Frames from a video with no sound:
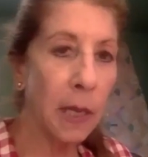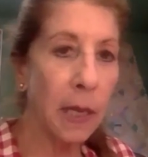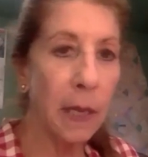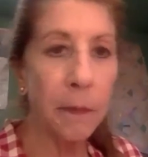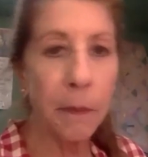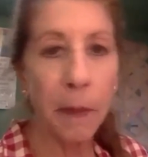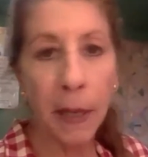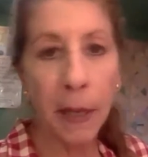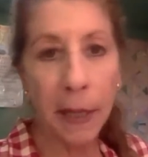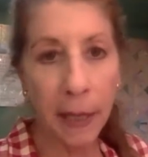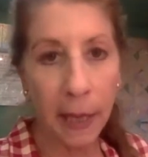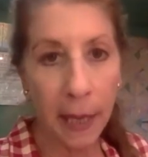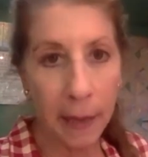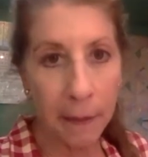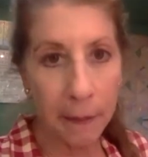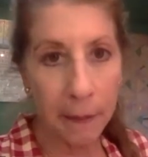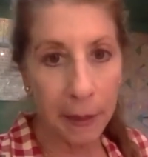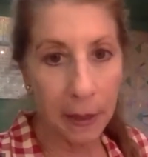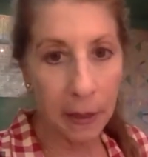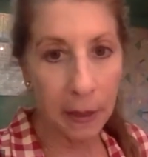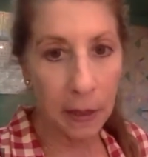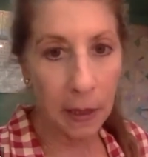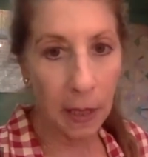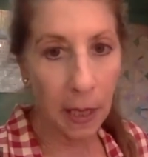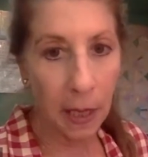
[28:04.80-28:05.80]
in
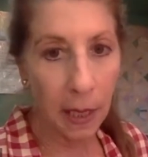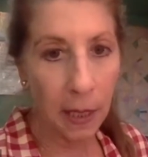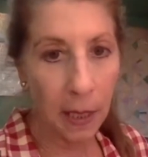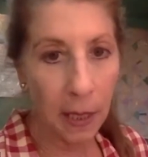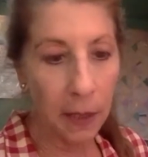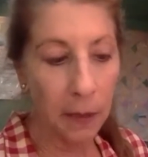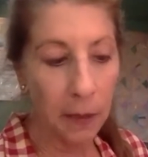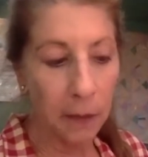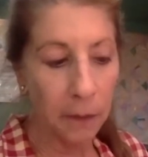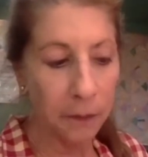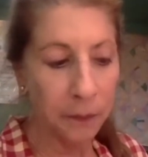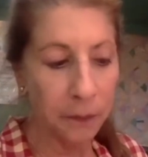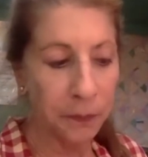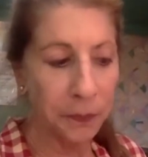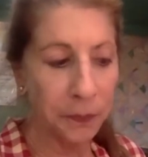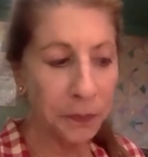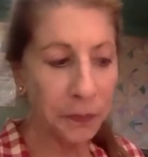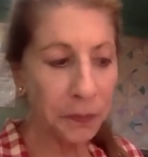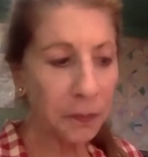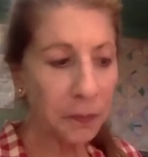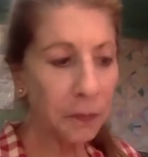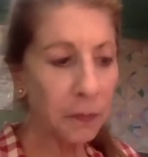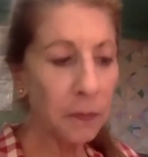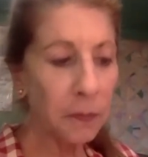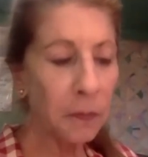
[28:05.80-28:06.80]
Miami-Dade
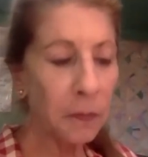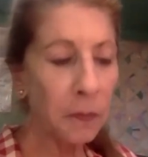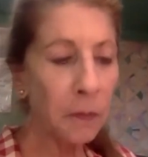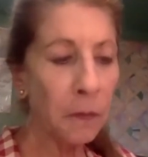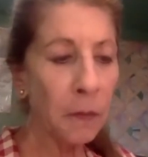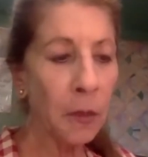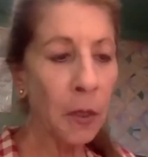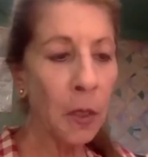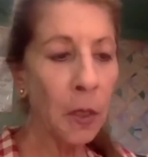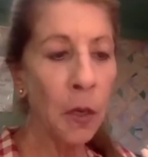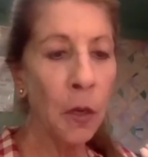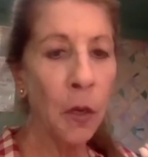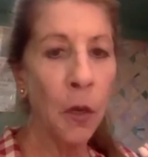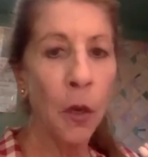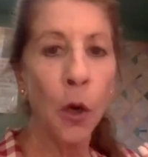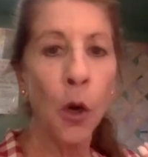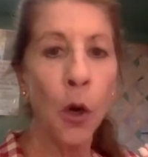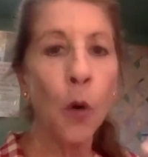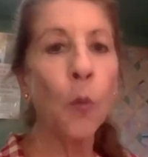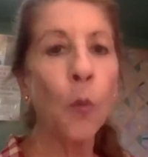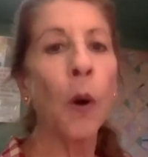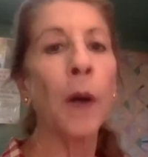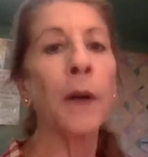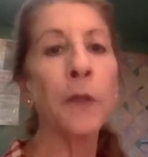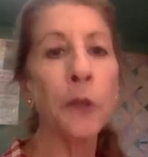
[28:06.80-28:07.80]

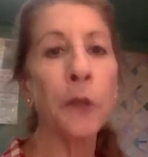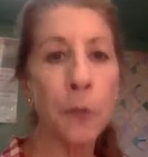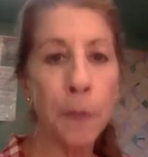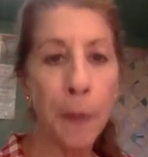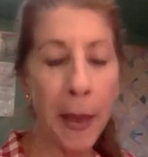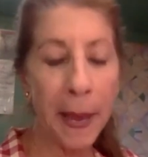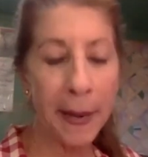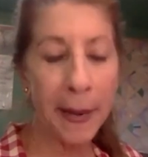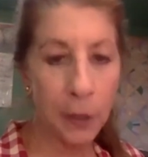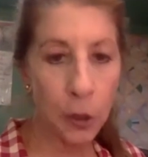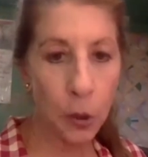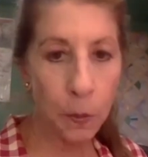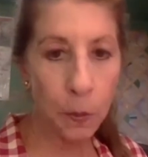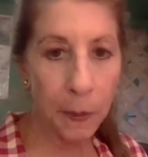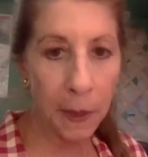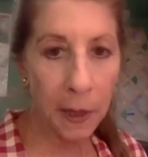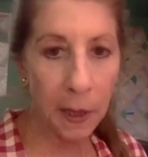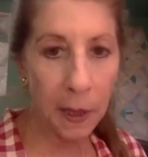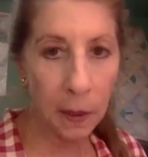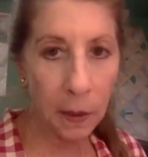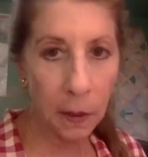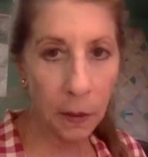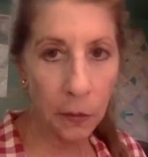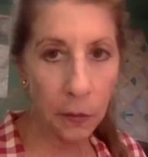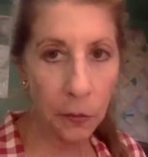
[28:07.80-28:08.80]
who aren't Spanish
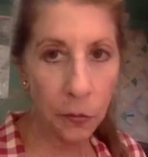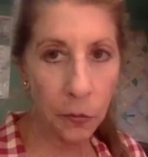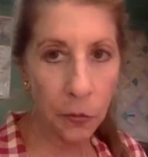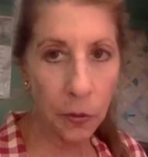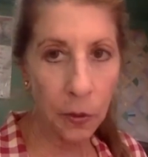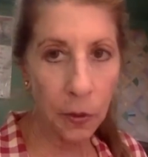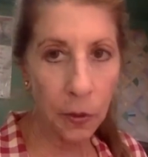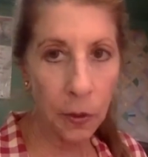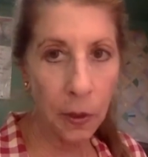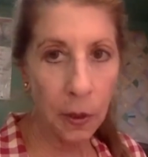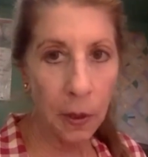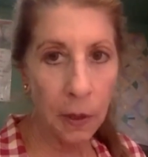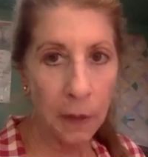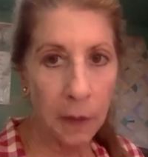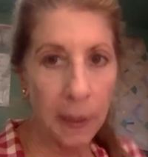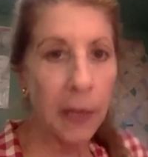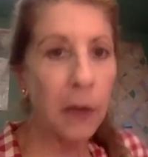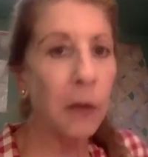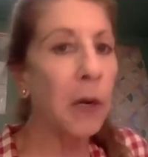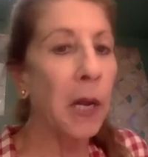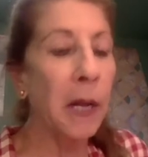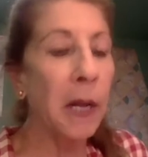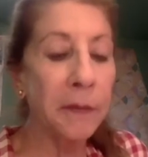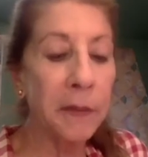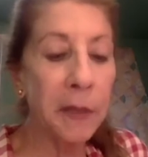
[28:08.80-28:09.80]
speakers. They
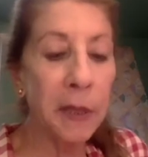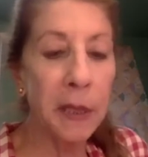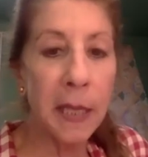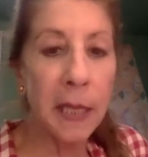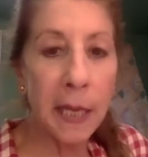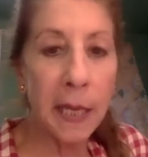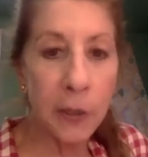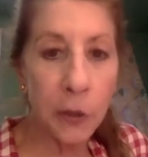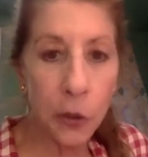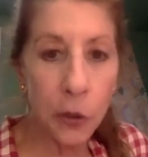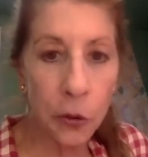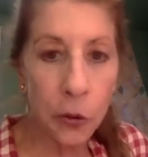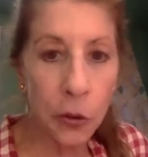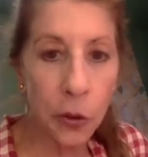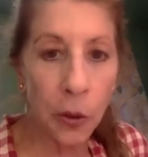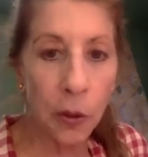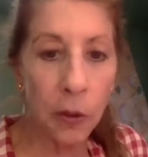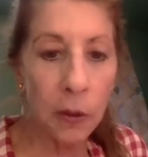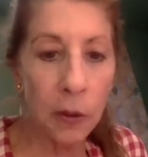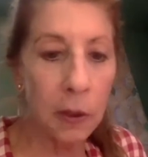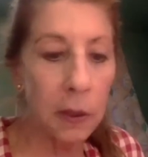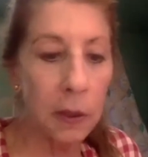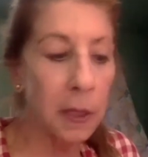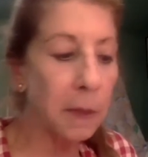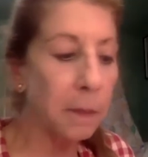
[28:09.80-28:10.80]
don't have to
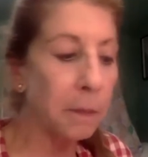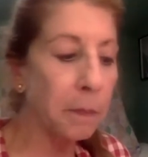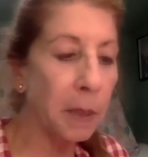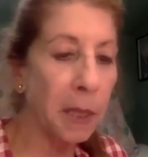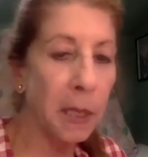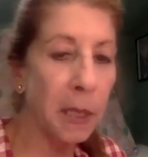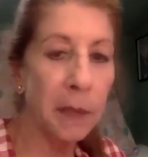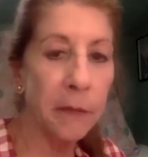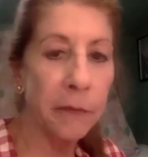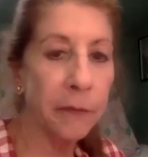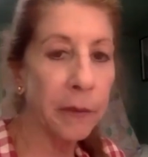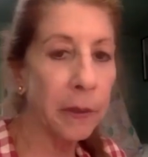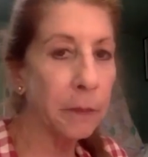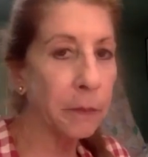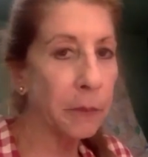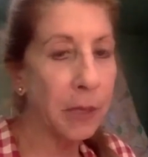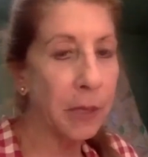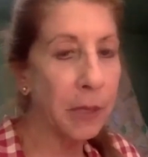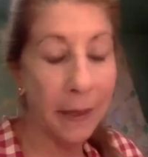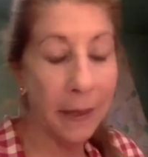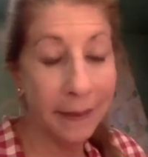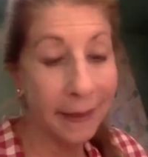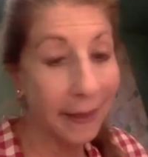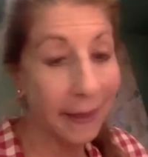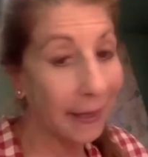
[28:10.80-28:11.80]
necessarily be from
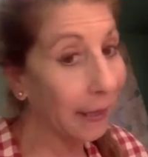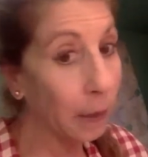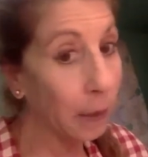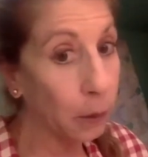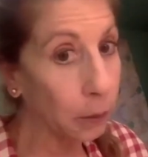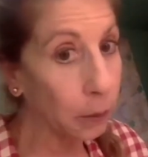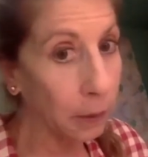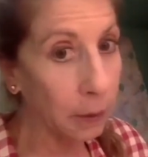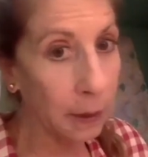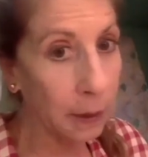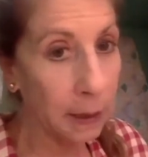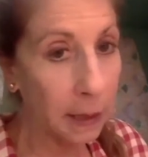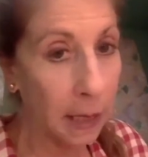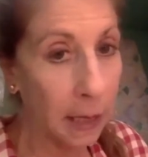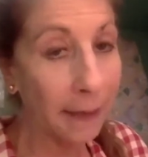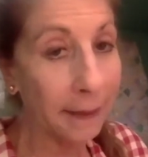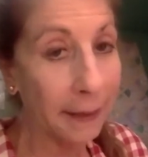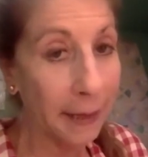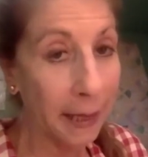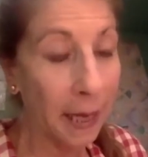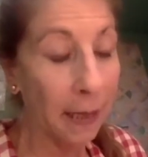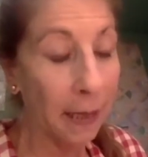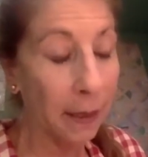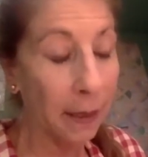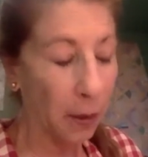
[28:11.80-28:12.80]

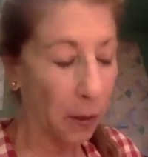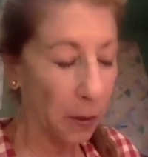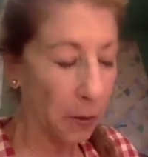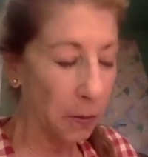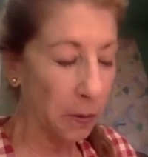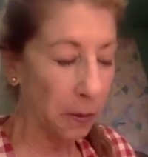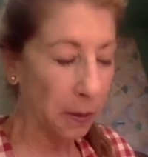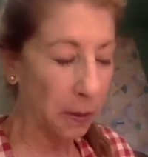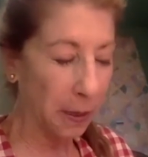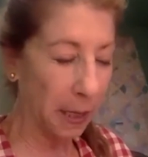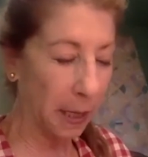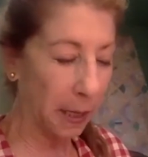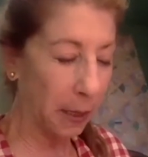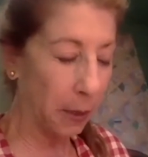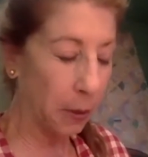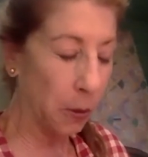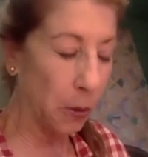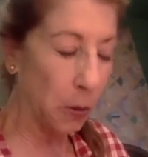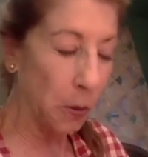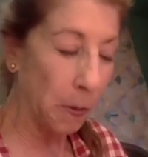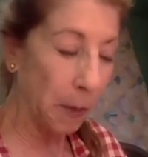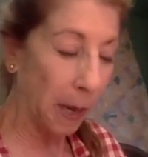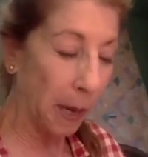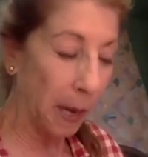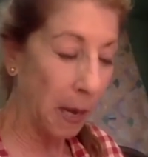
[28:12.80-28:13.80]
Santiago de
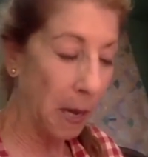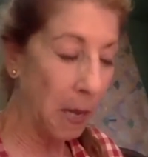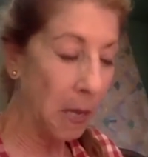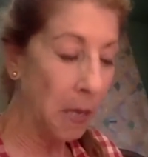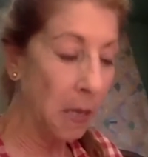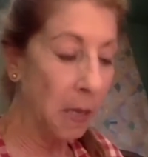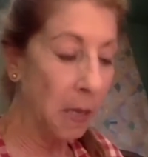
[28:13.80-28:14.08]
Cuba,